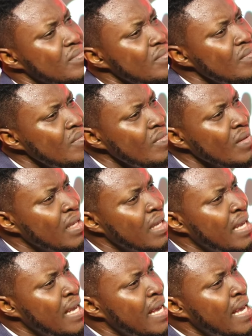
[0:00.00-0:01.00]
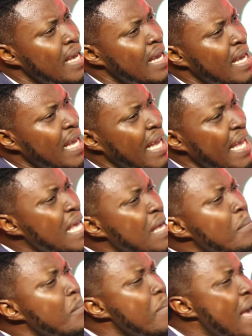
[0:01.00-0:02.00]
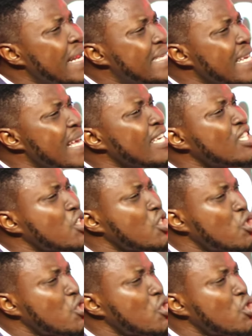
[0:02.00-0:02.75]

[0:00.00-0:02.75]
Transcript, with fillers: of them openly. He made a show